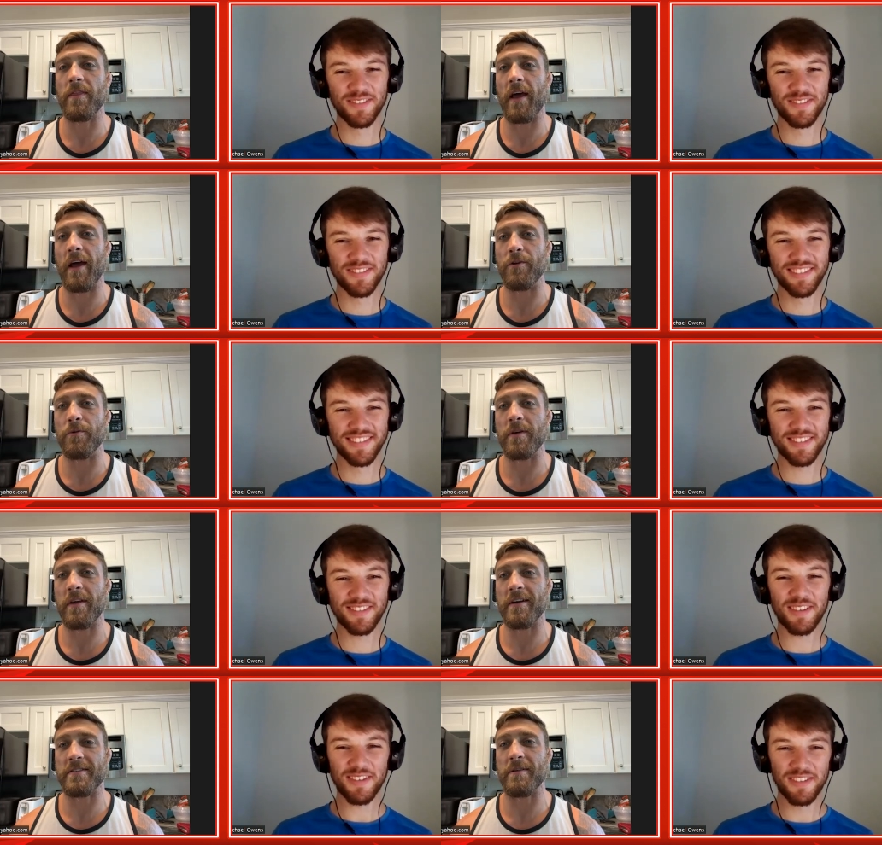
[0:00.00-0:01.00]
Speaker 1: than I do, but
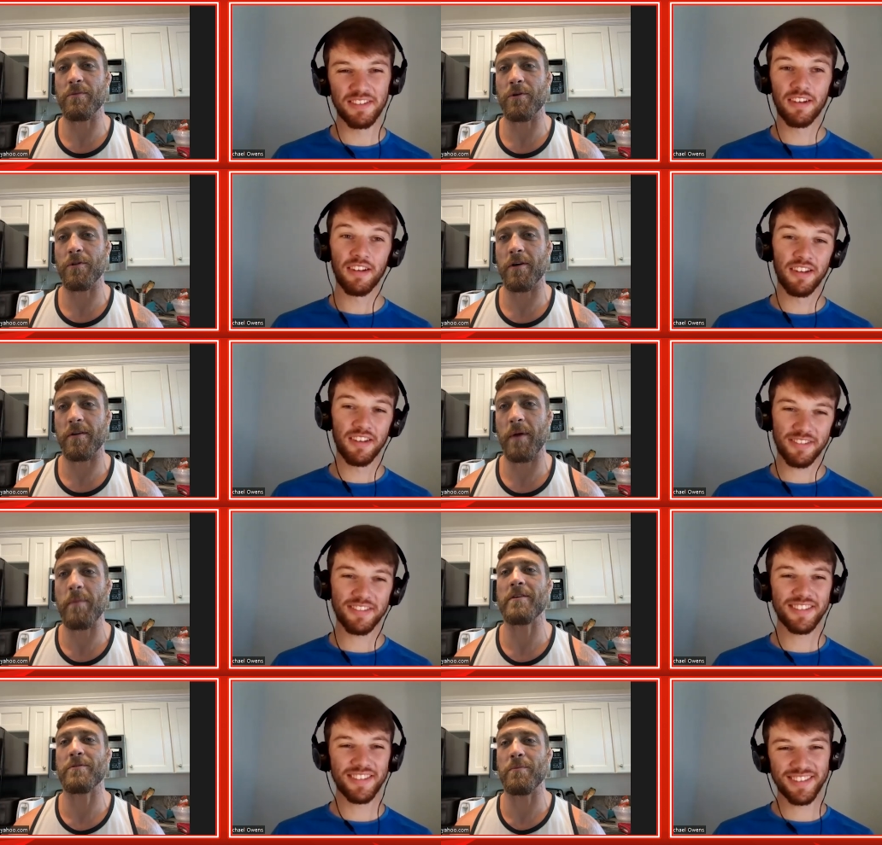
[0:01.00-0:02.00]
yeah, similar look.
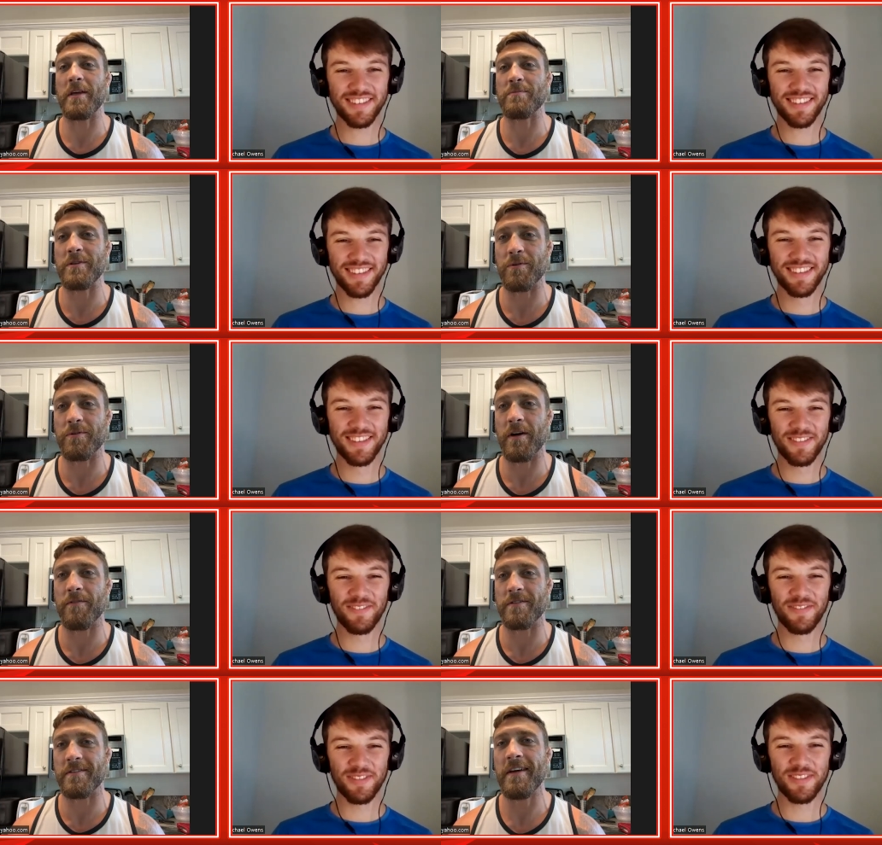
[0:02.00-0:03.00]
Maybe that's what makes me so
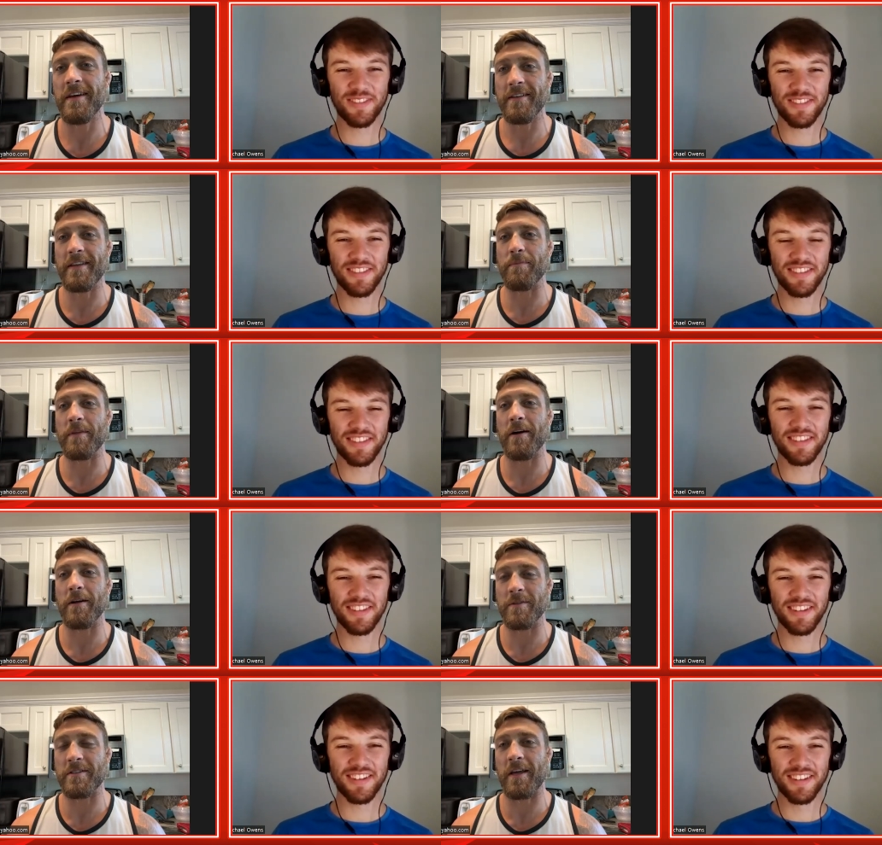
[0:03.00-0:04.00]
tough is deep down
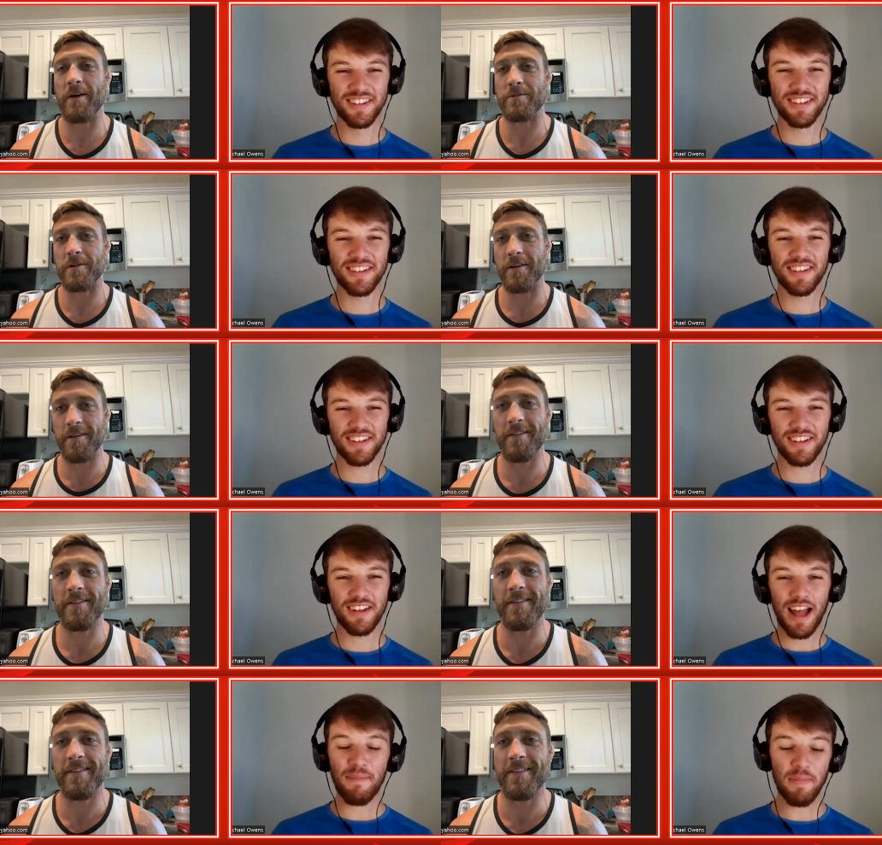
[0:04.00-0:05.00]
I'm a scouser.
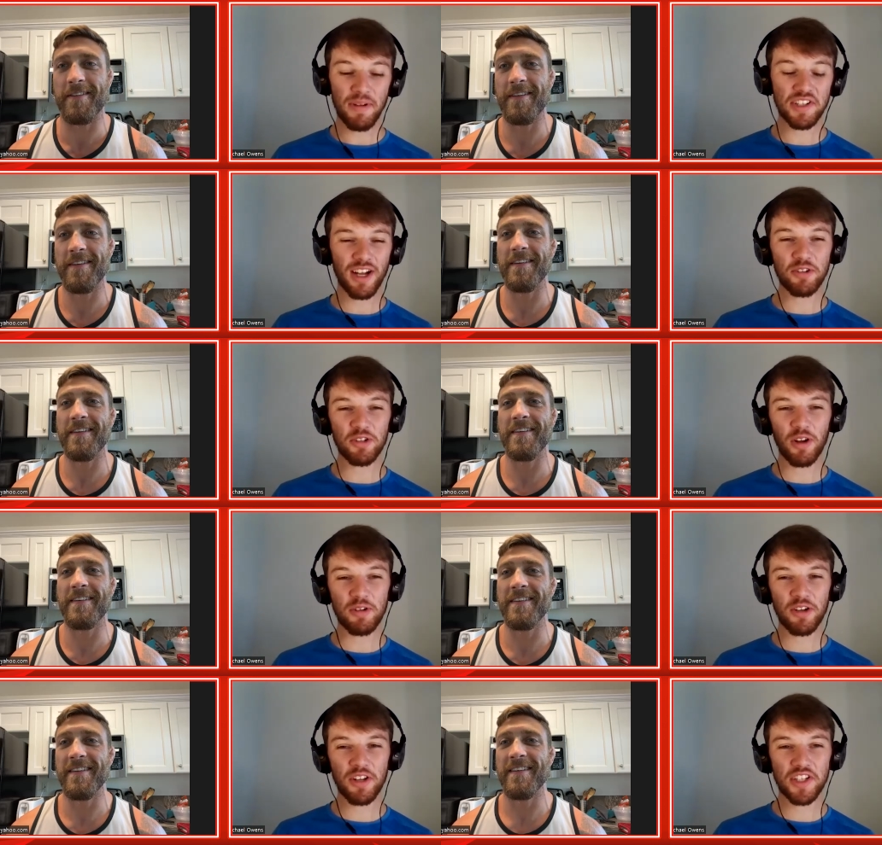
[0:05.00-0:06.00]
Speaker 2: And maybe scouser. I
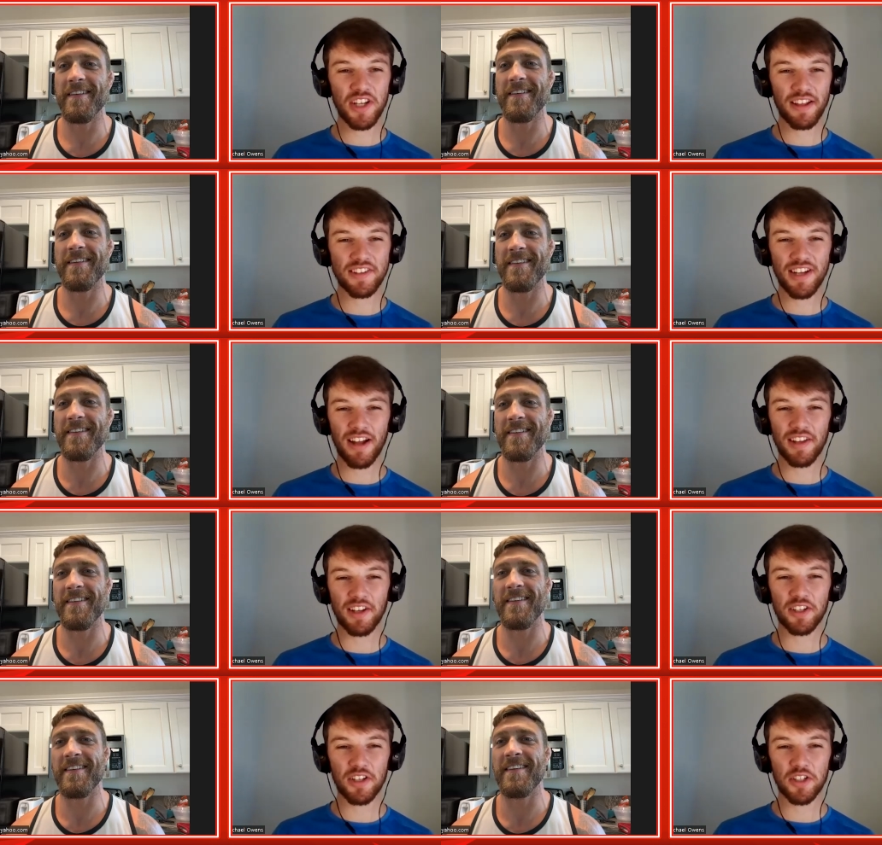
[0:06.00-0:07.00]
was going to say that sounds
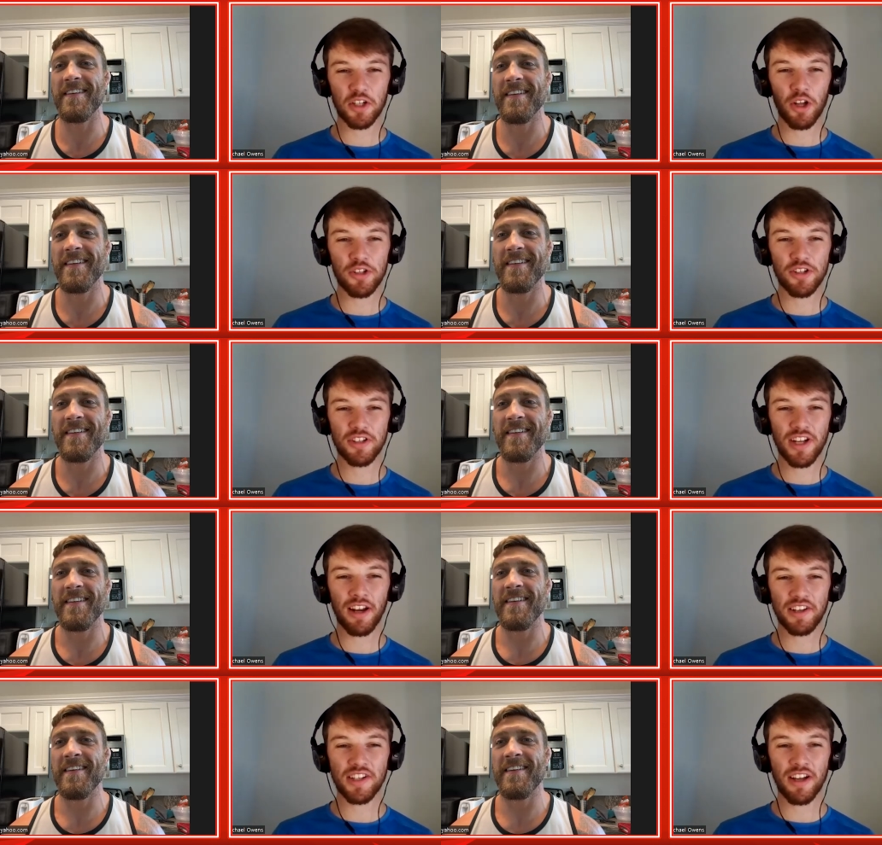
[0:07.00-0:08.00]
like Scott.
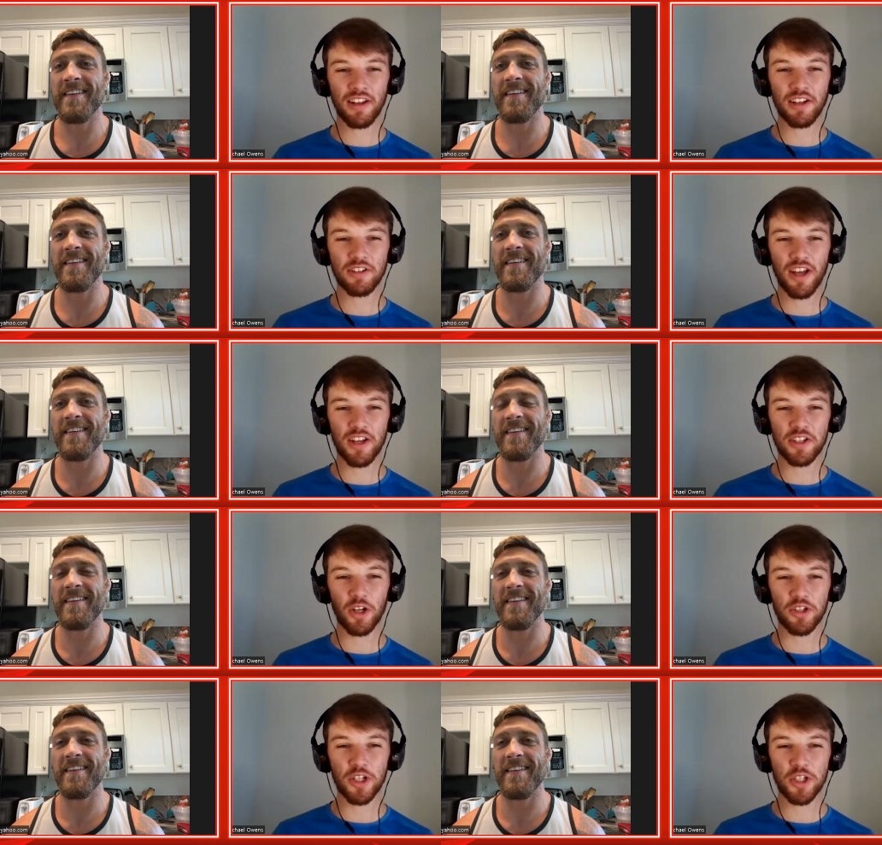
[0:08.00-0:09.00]
Sound it sound like uh,
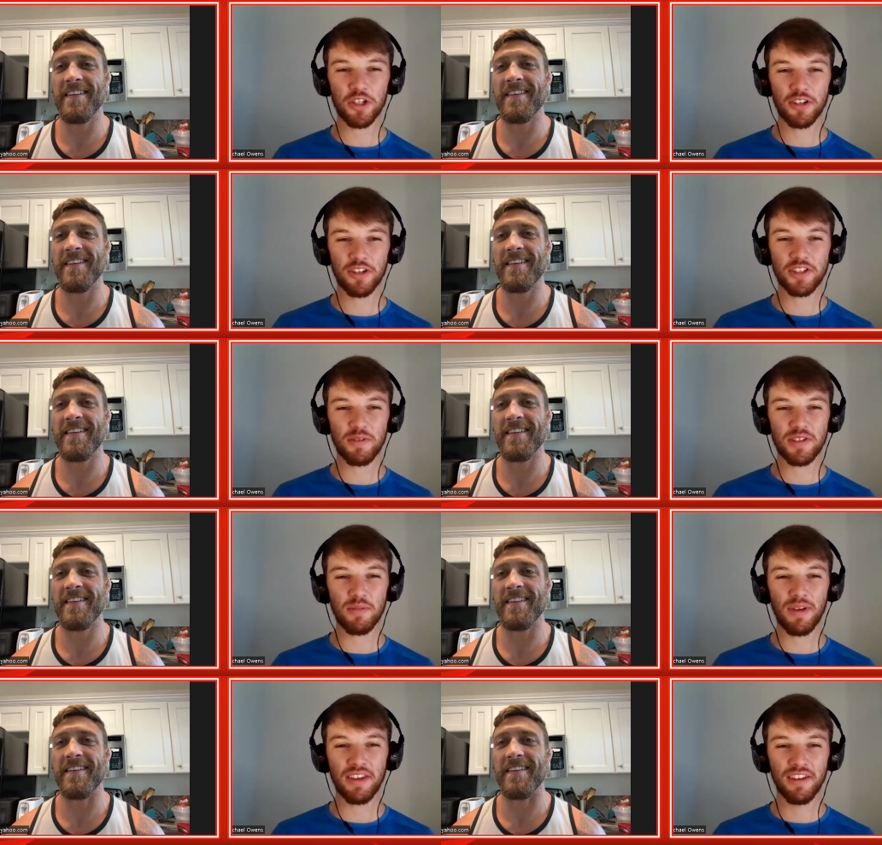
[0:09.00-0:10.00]
Scottish to,
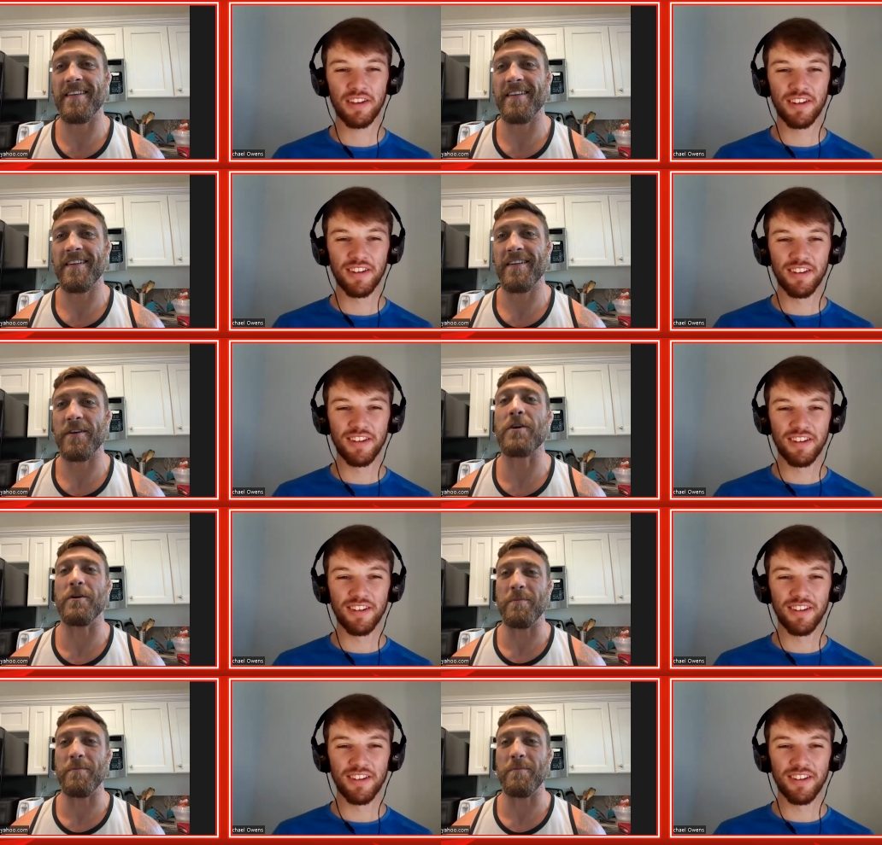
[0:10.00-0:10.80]
to me. Could